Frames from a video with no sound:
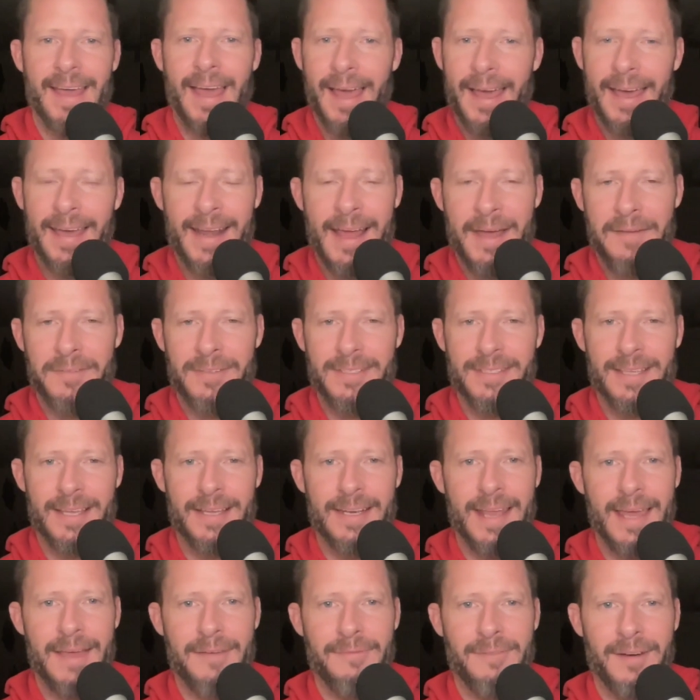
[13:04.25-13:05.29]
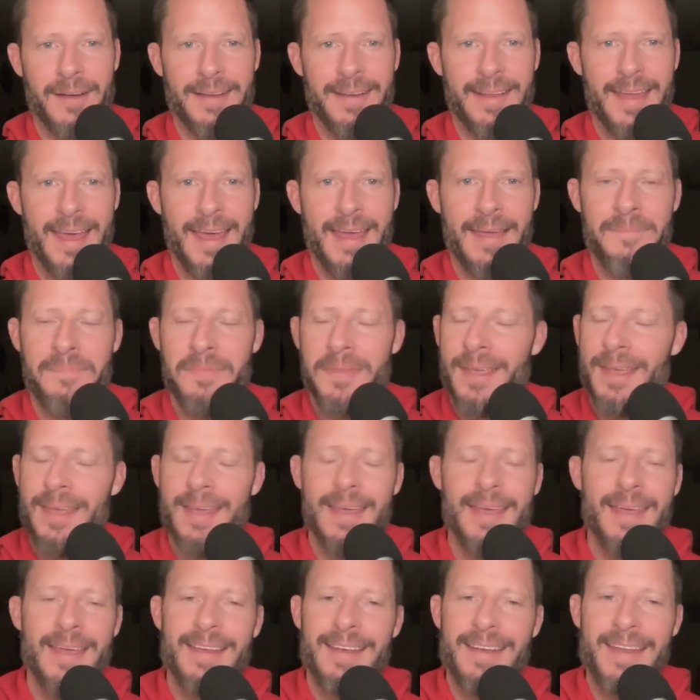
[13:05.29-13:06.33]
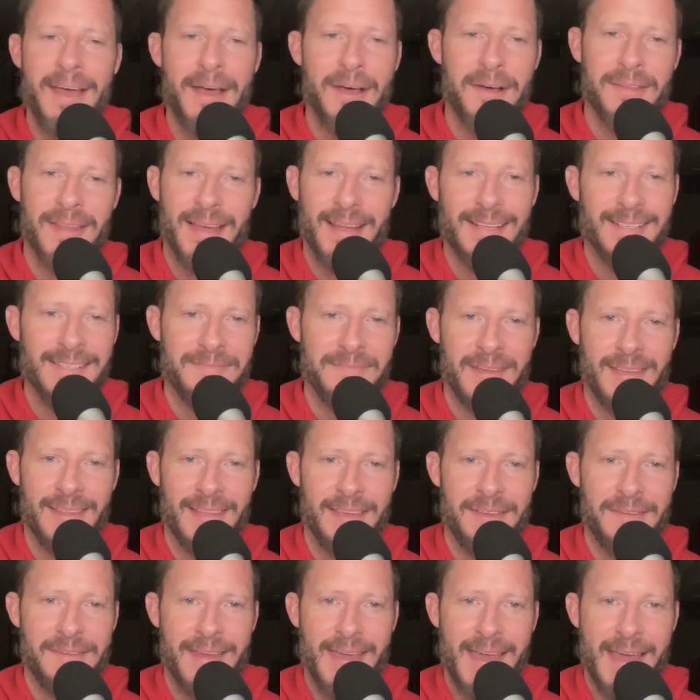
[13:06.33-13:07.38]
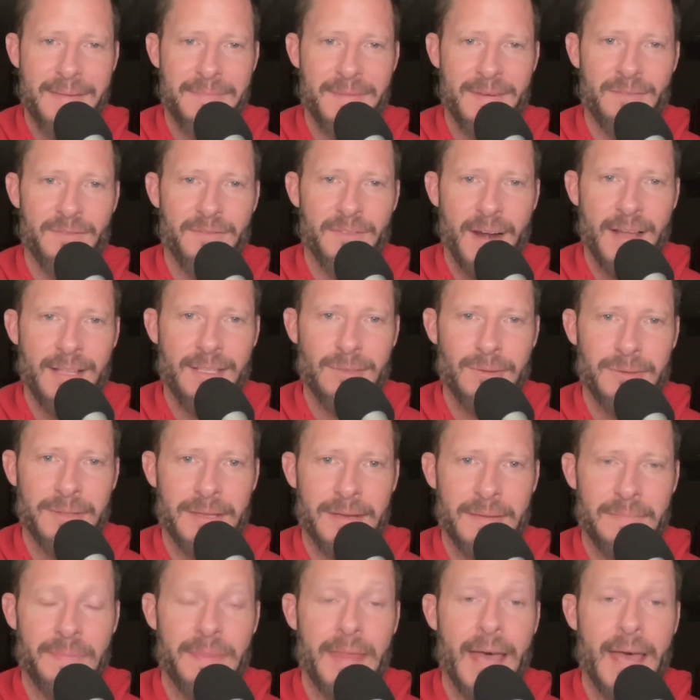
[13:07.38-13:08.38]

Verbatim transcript: and have a Sunday fun day. No, that doesn't mean that you can't be friends with them.